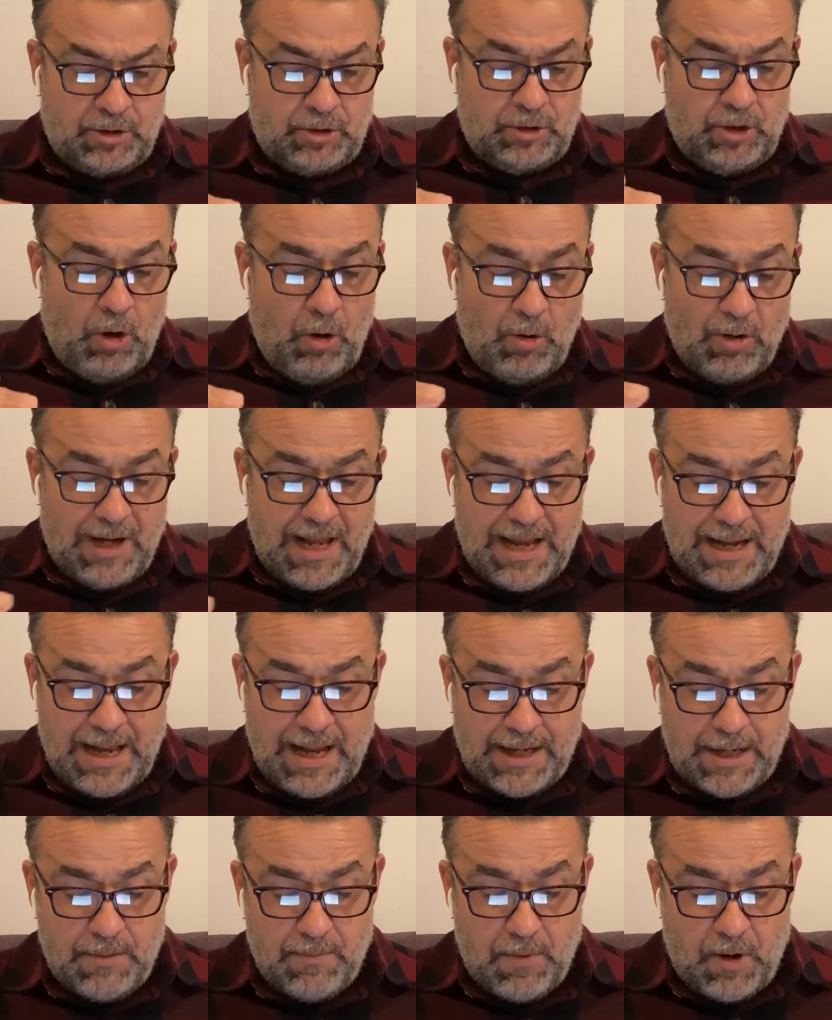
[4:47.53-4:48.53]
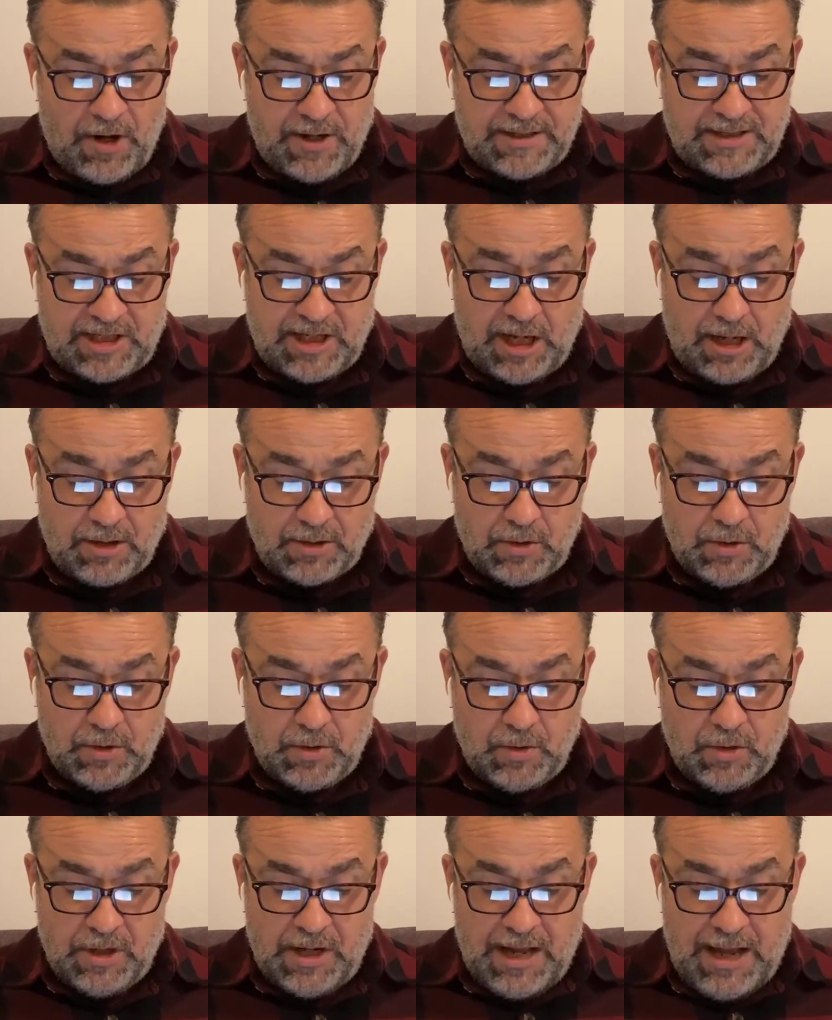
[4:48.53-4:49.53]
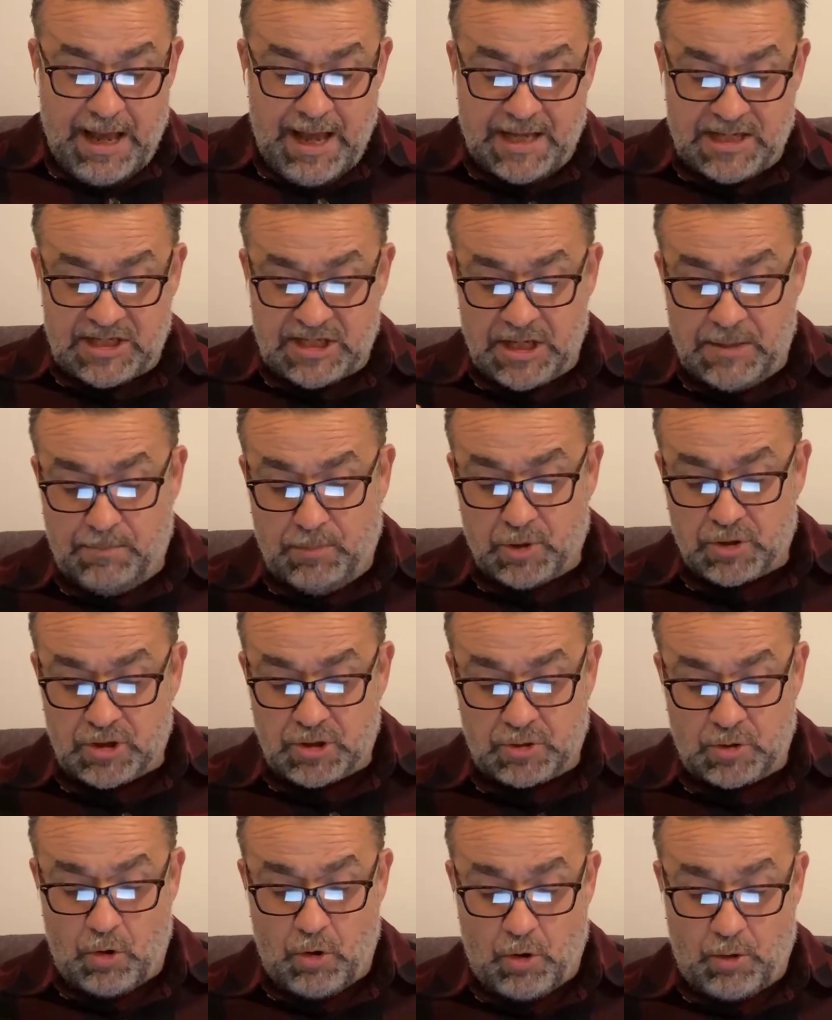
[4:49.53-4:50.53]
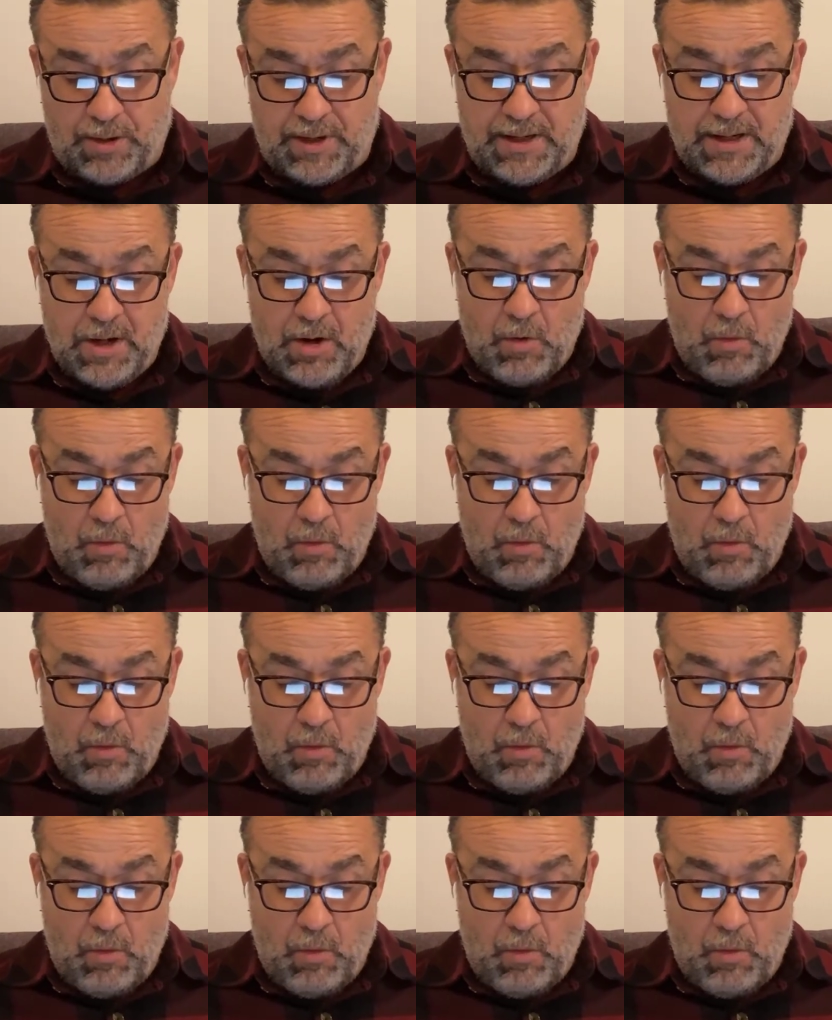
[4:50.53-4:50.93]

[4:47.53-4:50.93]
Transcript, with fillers: Don't let anyone tell you a simple story.